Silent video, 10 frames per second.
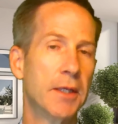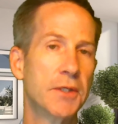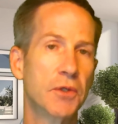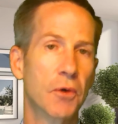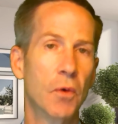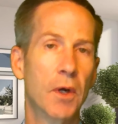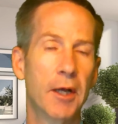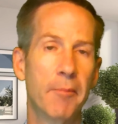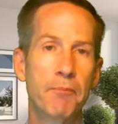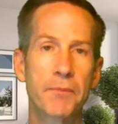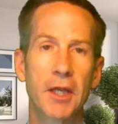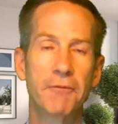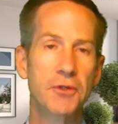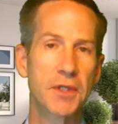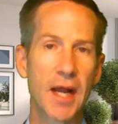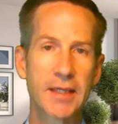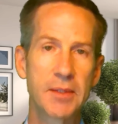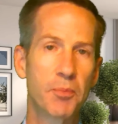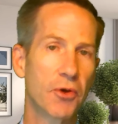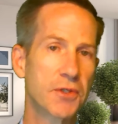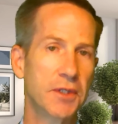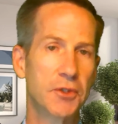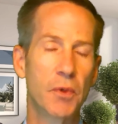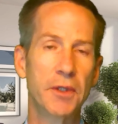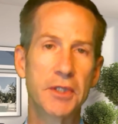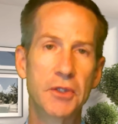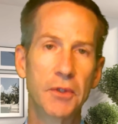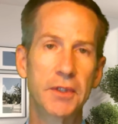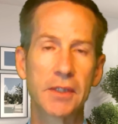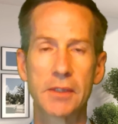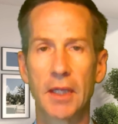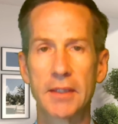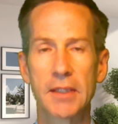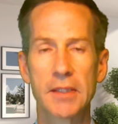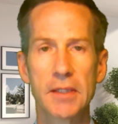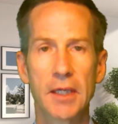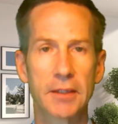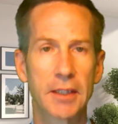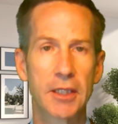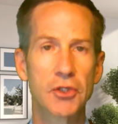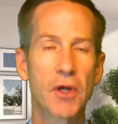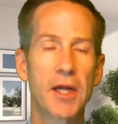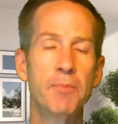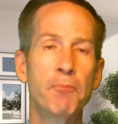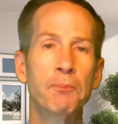So if there's an IT person that's willing to do it, that can train,